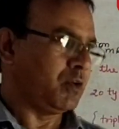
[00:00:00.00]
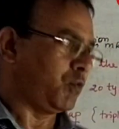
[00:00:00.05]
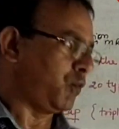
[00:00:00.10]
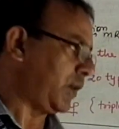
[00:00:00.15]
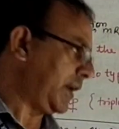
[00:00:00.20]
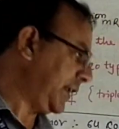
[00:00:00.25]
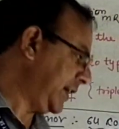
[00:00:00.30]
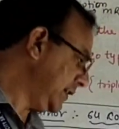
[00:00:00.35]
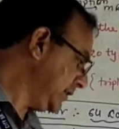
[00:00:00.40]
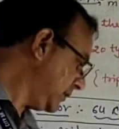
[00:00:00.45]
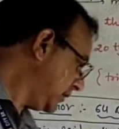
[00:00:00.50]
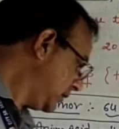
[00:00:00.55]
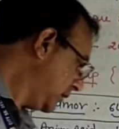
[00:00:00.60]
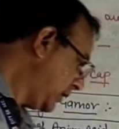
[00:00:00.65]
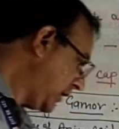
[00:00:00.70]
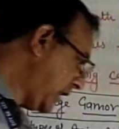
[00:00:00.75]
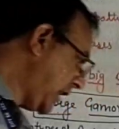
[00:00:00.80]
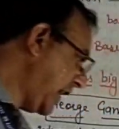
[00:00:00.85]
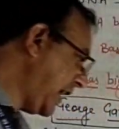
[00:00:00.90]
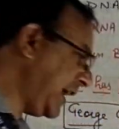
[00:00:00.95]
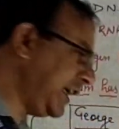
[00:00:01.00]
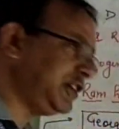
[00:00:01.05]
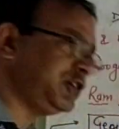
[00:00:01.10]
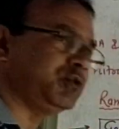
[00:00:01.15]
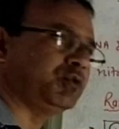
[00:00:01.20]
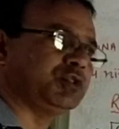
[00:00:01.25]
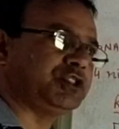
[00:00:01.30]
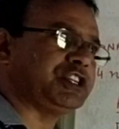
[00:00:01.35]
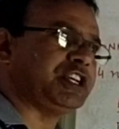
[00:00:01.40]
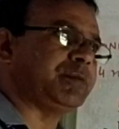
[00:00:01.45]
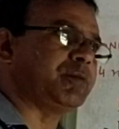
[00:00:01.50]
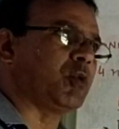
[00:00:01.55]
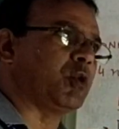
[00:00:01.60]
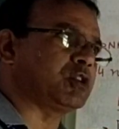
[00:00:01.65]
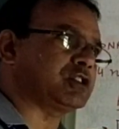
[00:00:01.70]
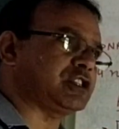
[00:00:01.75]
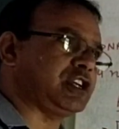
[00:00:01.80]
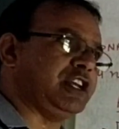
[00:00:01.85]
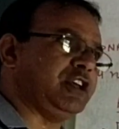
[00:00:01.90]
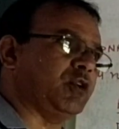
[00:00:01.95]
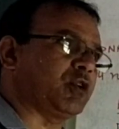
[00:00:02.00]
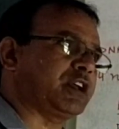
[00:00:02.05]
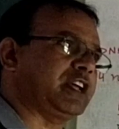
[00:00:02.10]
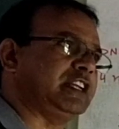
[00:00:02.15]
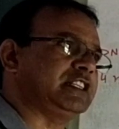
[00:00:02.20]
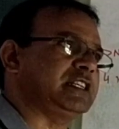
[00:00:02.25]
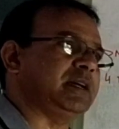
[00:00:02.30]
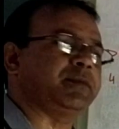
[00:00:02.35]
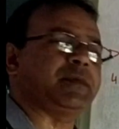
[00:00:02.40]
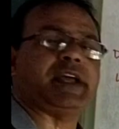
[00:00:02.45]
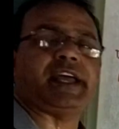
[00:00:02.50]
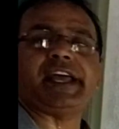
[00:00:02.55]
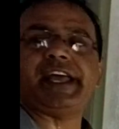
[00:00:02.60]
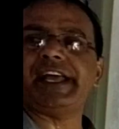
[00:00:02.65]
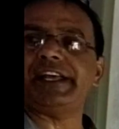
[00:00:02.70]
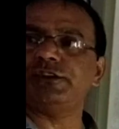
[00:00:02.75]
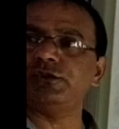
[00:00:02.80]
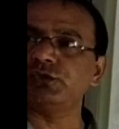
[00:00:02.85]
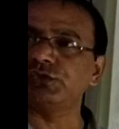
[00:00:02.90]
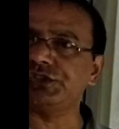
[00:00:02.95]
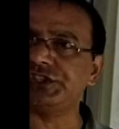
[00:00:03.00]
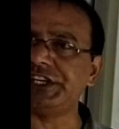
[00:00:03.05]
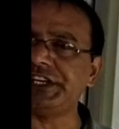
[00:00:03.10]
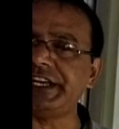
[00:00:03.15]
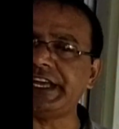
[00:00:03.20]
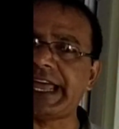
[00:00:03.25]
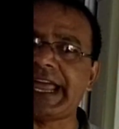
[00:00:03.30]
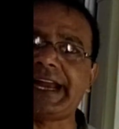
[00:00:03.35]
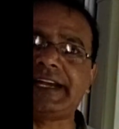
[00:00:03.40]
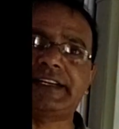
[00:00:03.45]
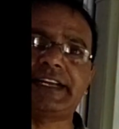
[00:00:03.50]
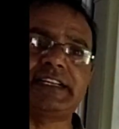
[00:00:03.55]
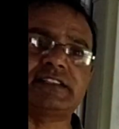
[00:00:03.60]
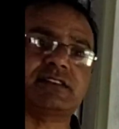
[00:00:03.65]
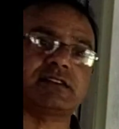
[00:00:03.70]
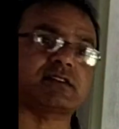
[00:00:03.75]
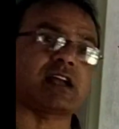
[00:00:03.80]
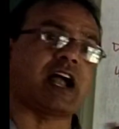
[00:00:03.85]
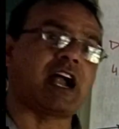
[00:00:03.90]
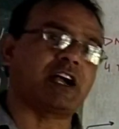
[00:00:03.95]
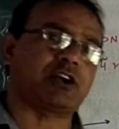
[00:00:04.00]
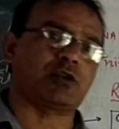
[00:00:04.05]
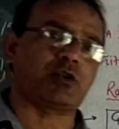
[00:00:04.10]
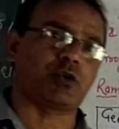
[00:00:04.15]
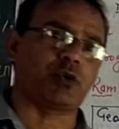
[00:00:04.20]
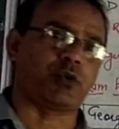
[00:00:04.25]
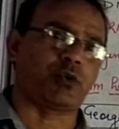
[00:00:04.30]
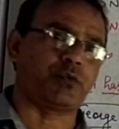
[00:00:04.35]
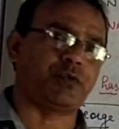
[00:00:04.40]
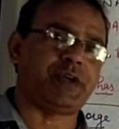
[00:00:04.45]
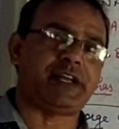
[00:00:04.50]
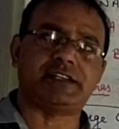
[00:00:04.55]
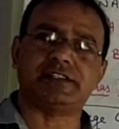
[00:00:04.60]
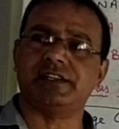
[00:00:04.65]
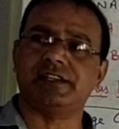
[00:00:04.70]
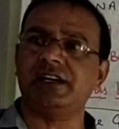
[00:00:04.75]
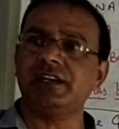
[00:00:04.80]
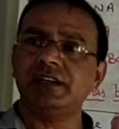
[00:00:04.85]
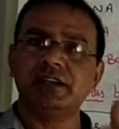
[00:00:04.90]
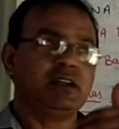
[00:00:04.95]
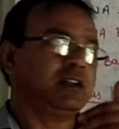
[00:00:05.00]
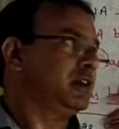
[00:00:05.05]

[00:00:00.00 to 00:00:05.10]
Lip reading: One is AUG. Mostly organism AUG act as start codon where the